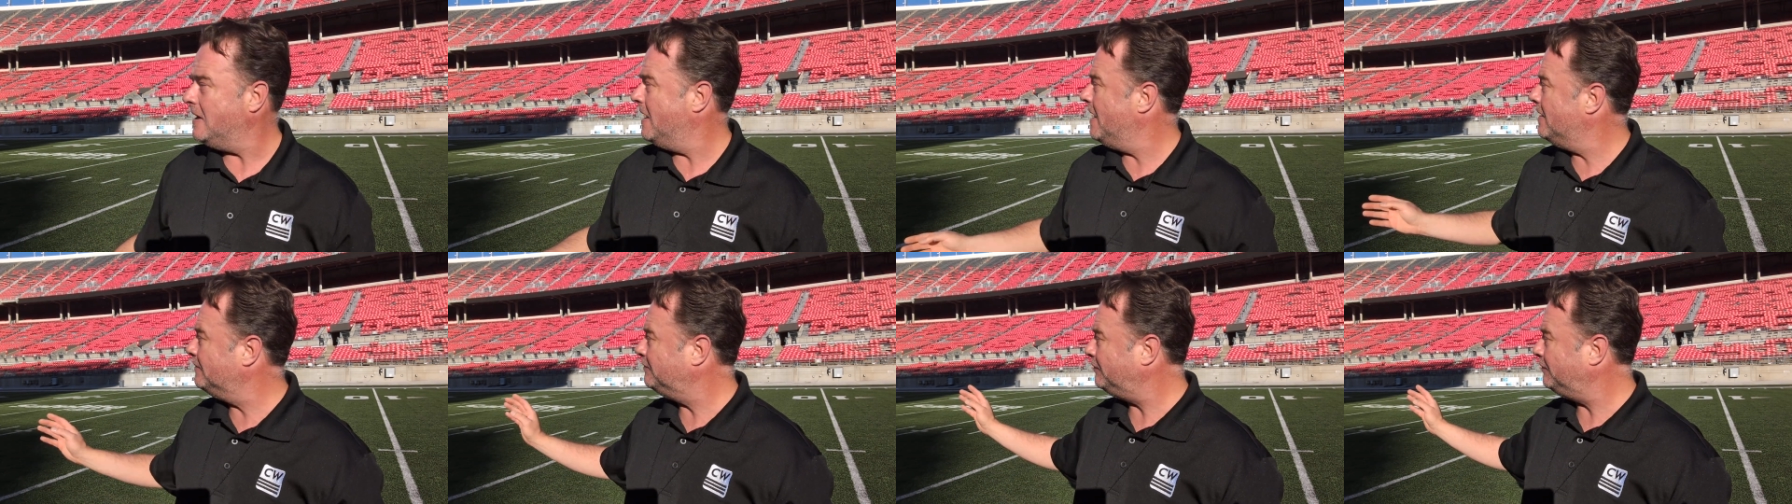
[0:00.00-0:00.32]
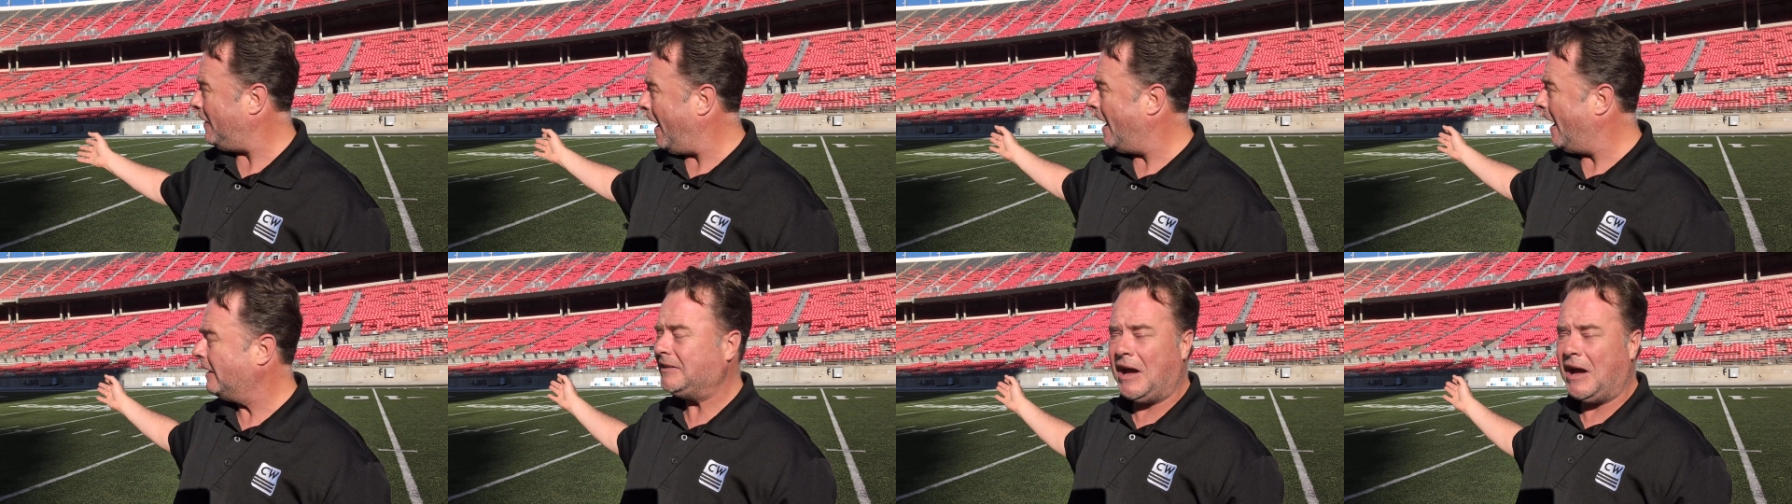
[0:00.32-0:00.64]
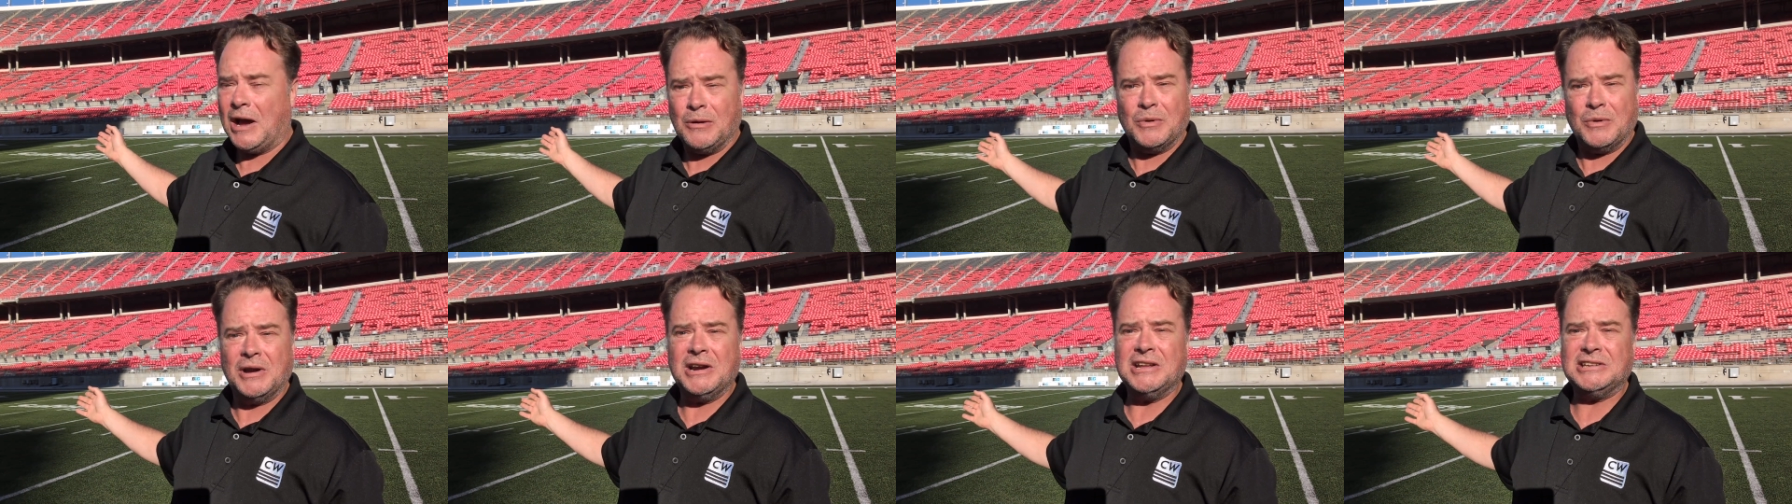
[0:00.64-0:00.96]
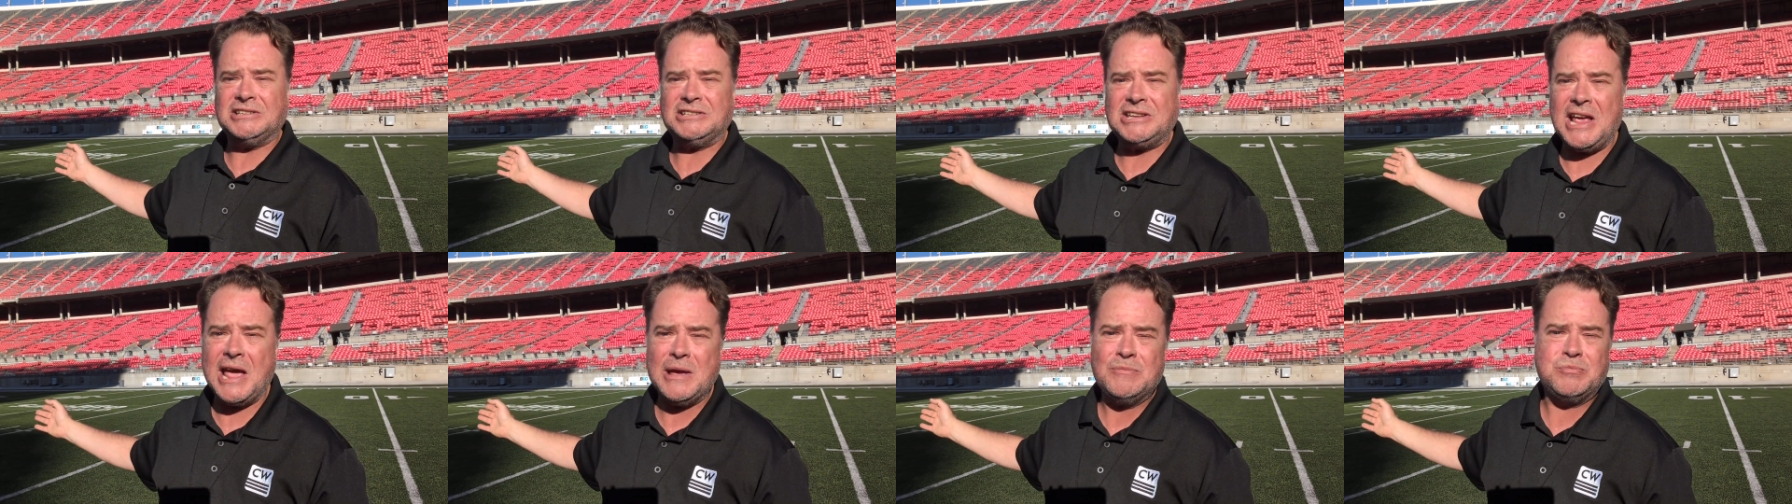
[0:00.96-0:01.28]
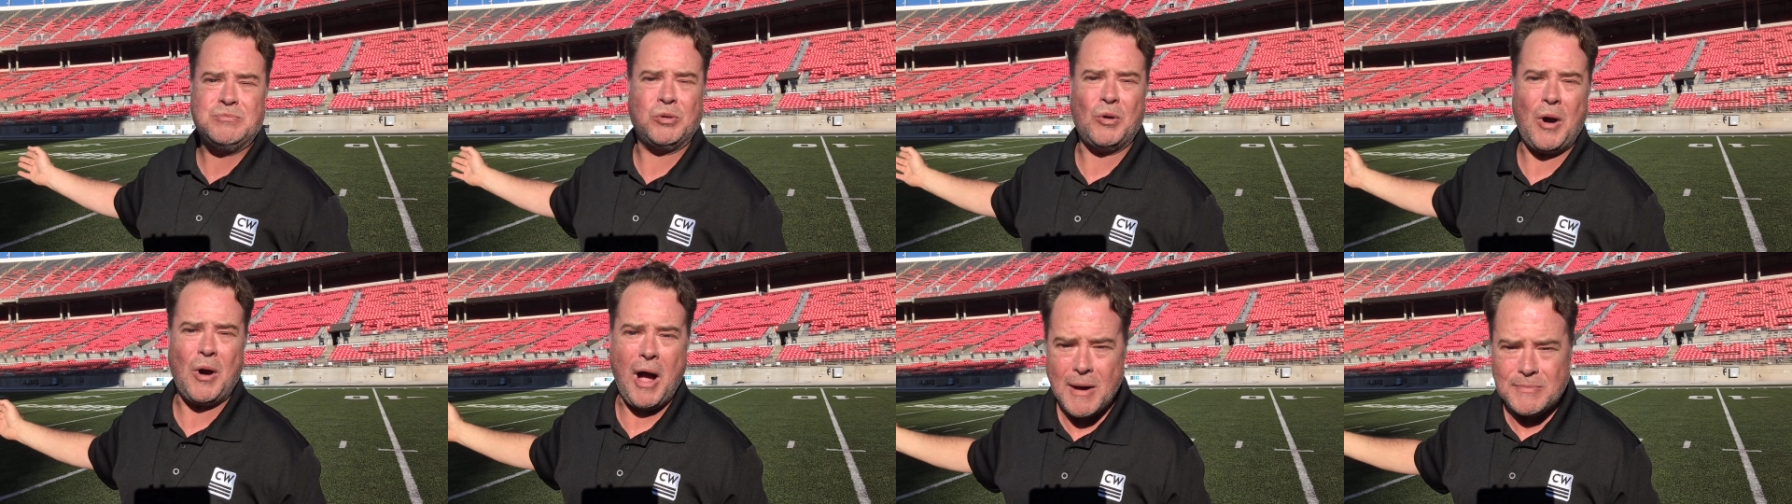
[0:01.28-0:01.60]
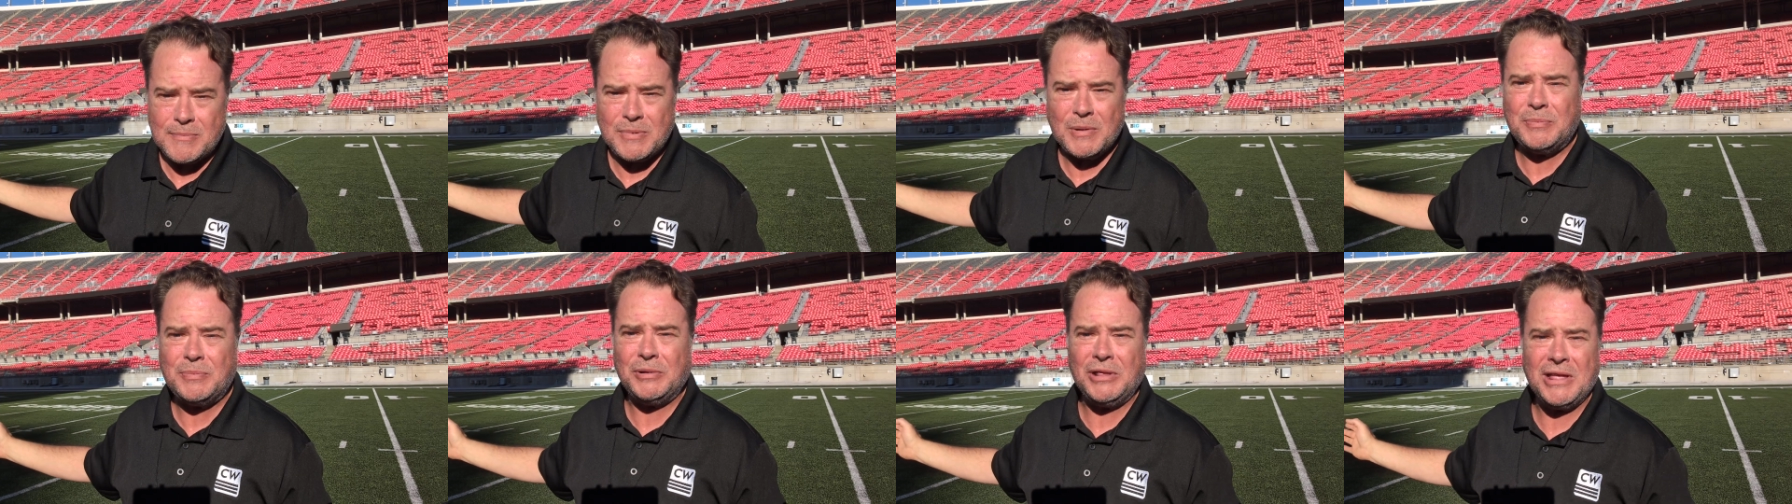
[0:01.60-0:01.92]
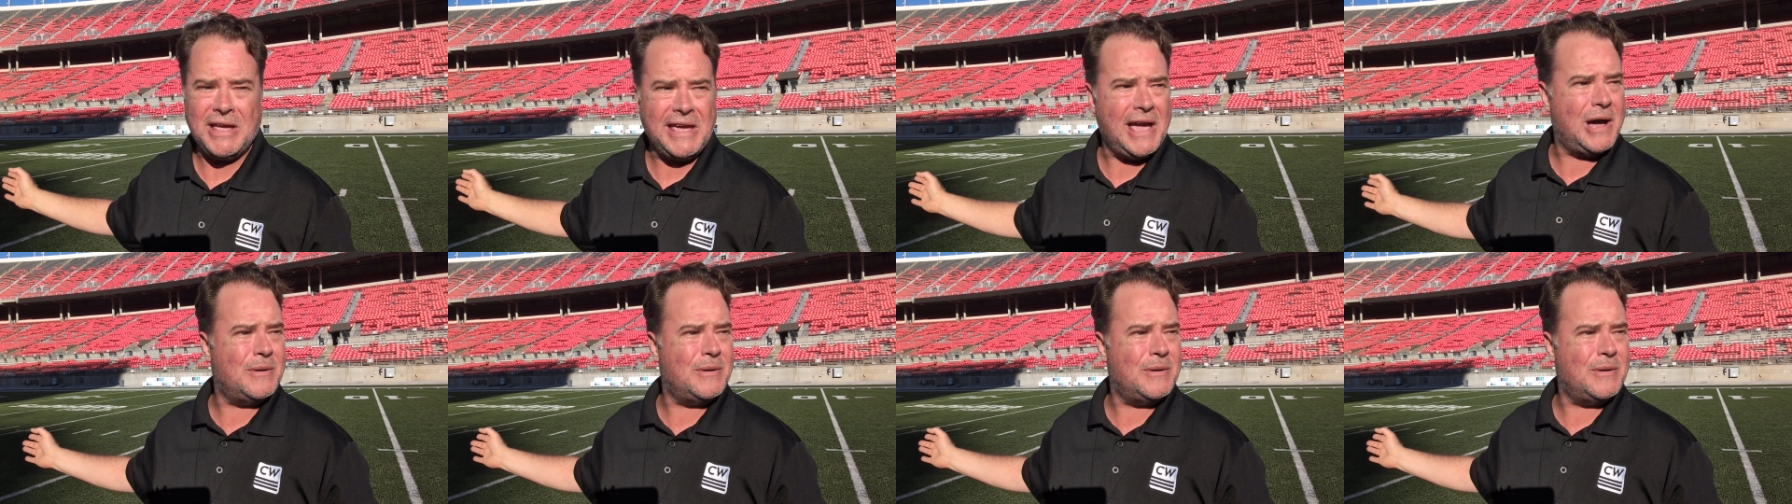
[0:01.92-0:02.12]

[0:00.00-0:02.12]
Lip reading: In fact, I want to say probably